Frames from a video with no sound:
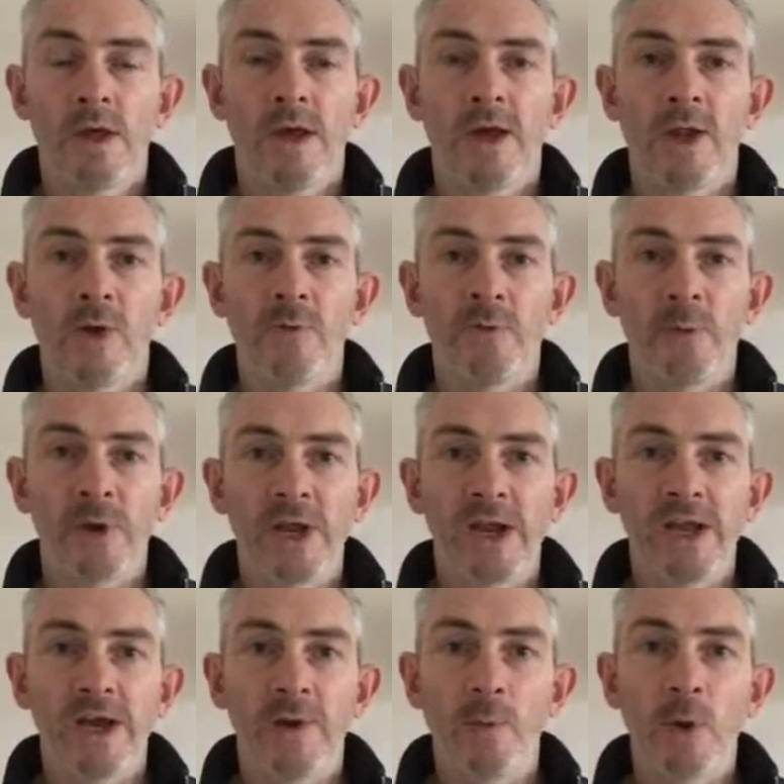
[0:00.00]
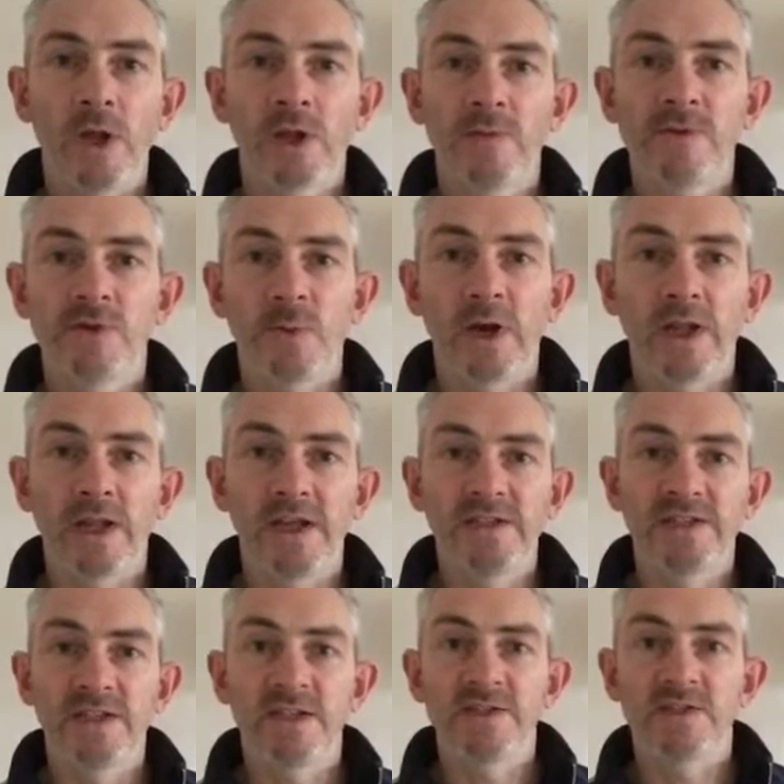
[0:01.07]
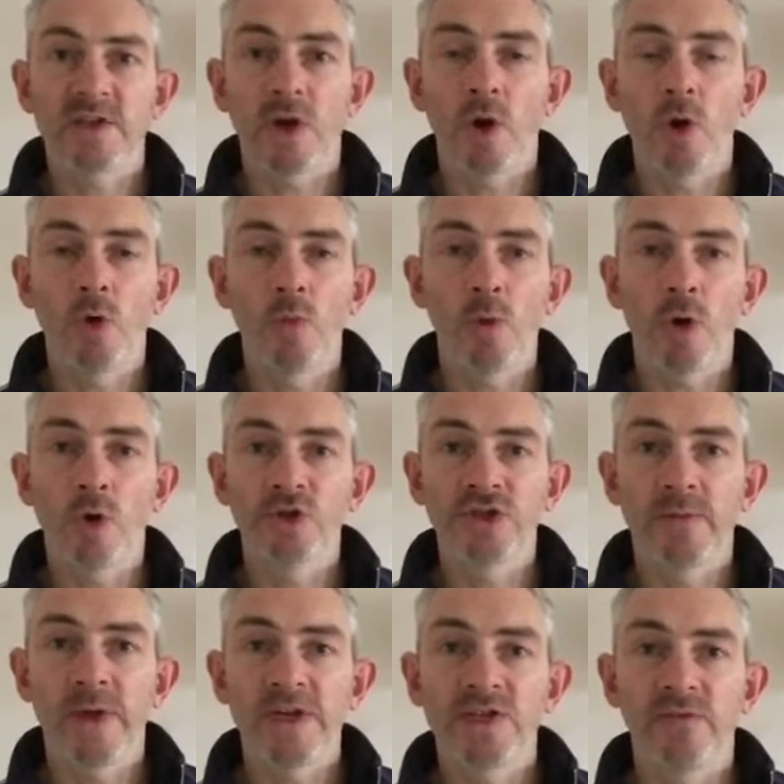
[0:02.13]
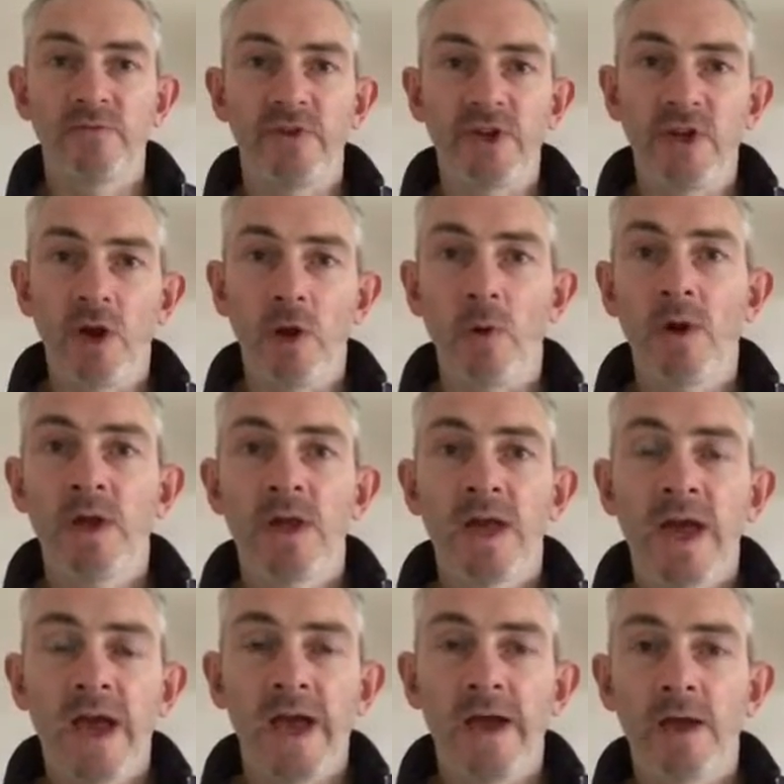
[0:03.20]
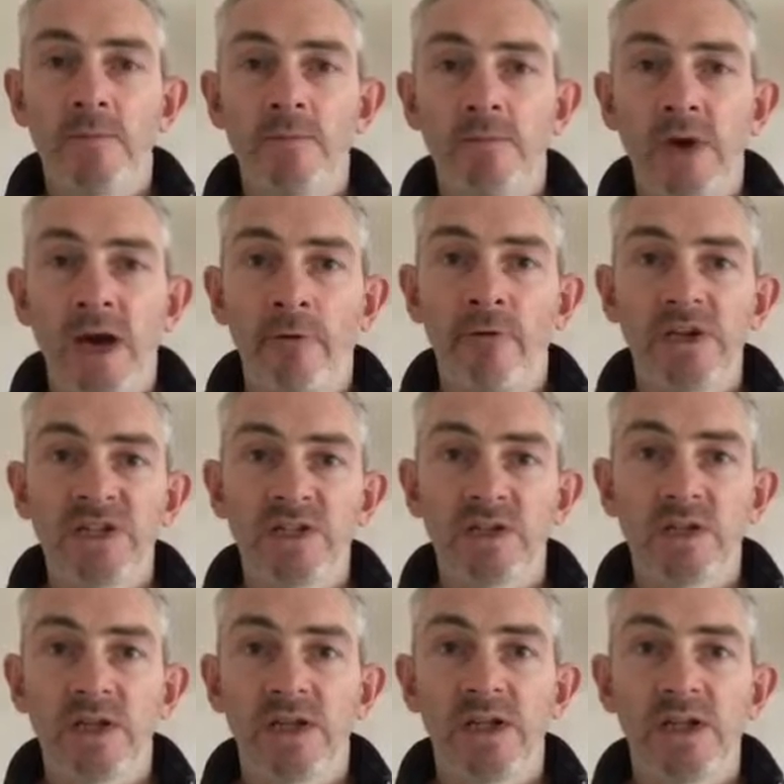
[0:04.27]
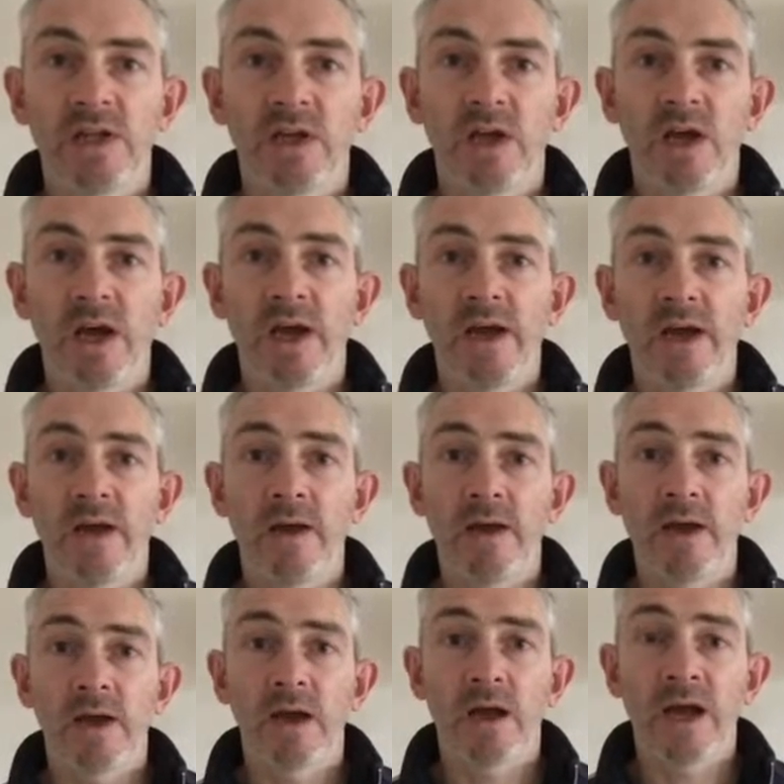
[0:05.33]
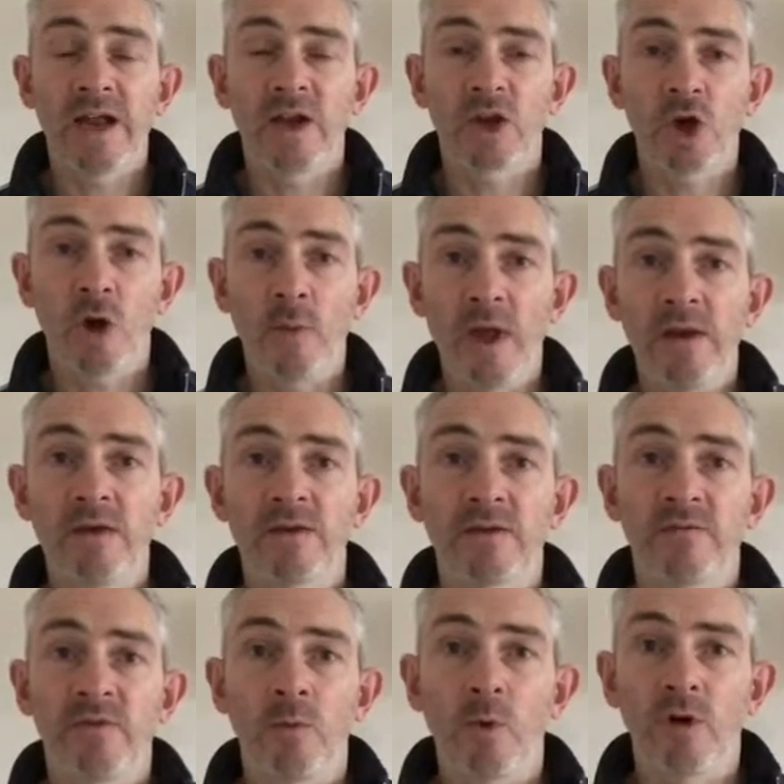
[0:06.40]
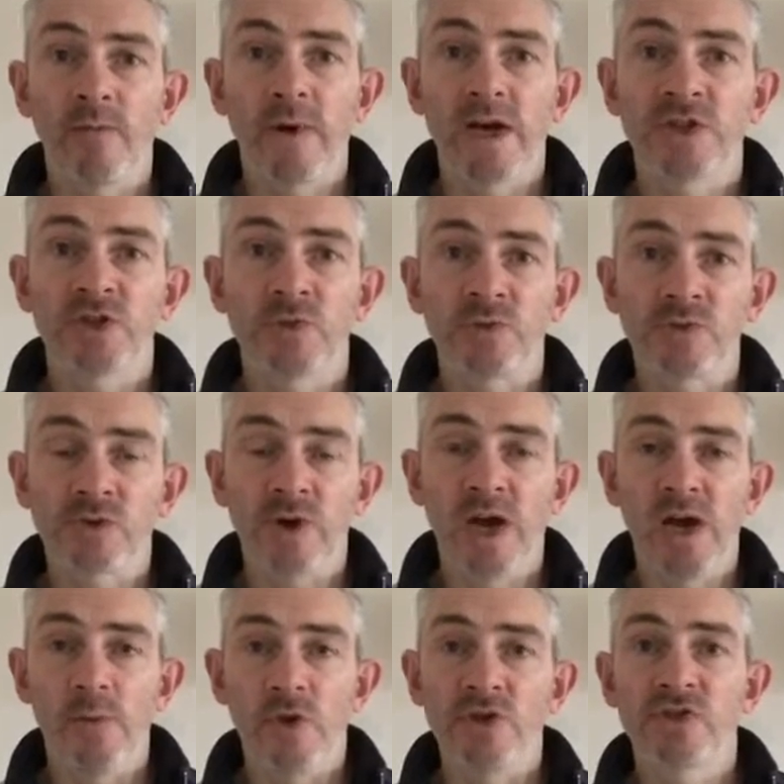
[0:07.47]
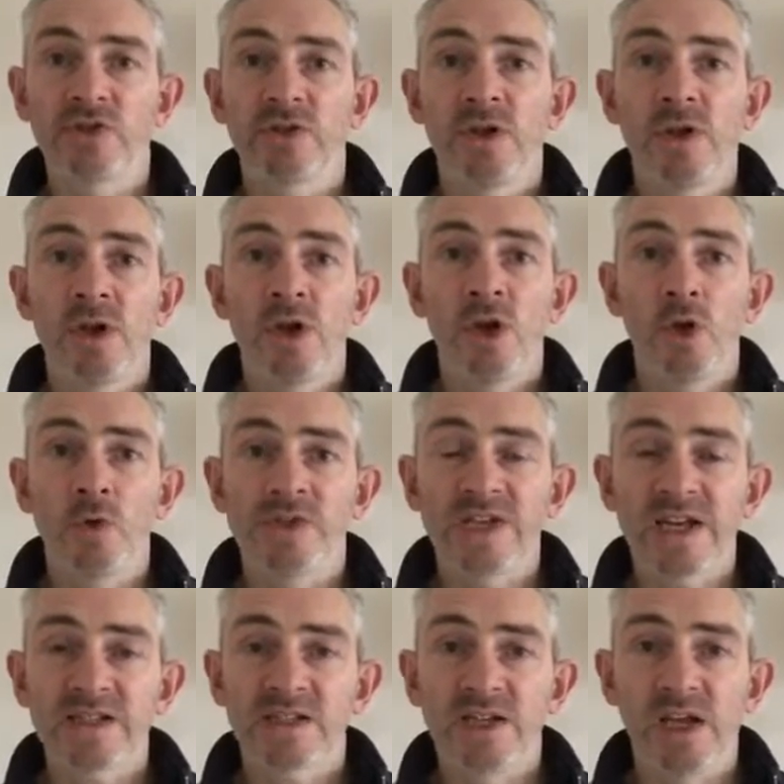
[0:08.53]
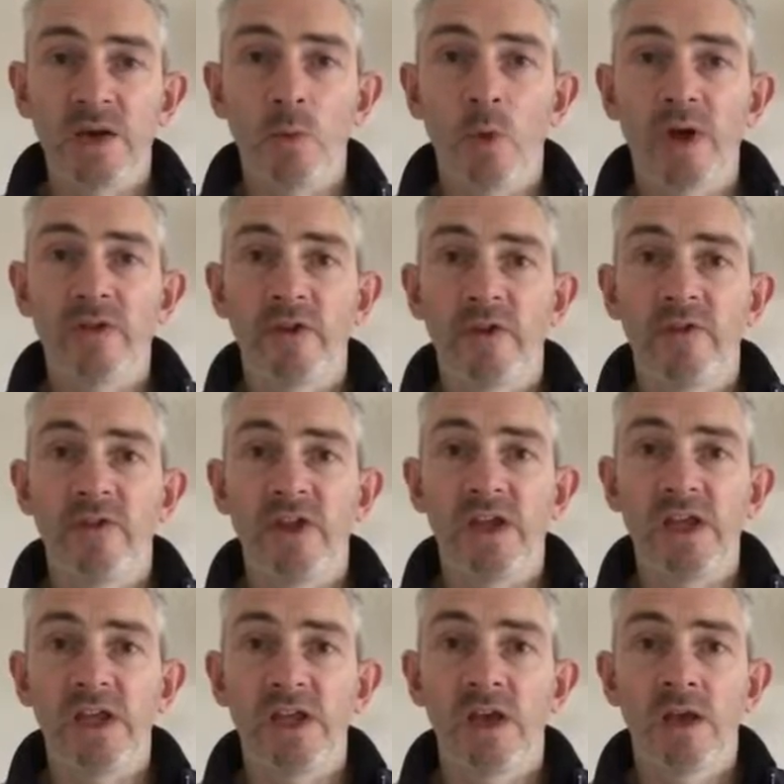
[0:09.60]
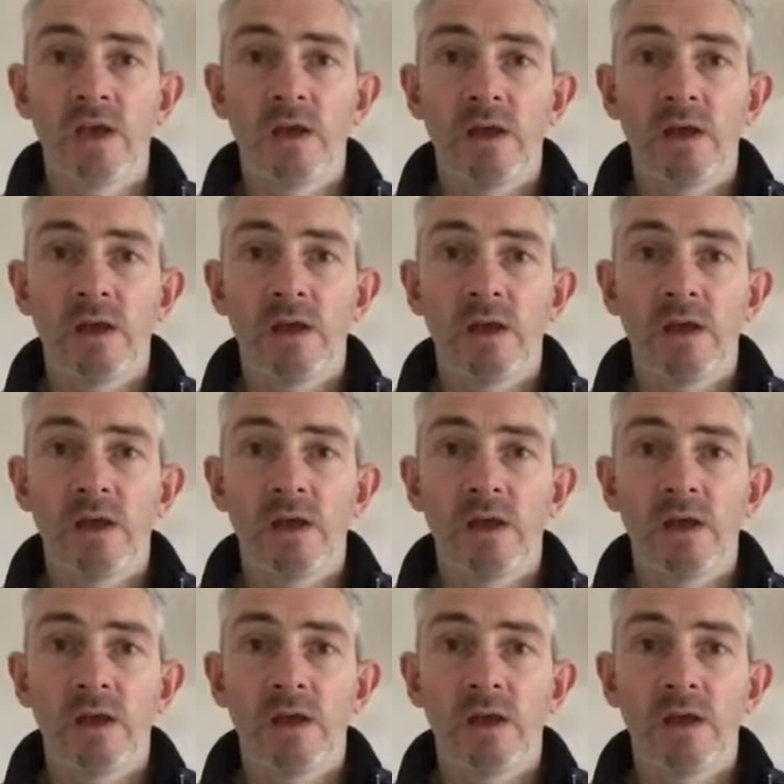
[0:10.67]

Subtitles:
Hello everybody and welcome to my latest home automation video. I recently had a comment from one of my subscribers who was asking whether the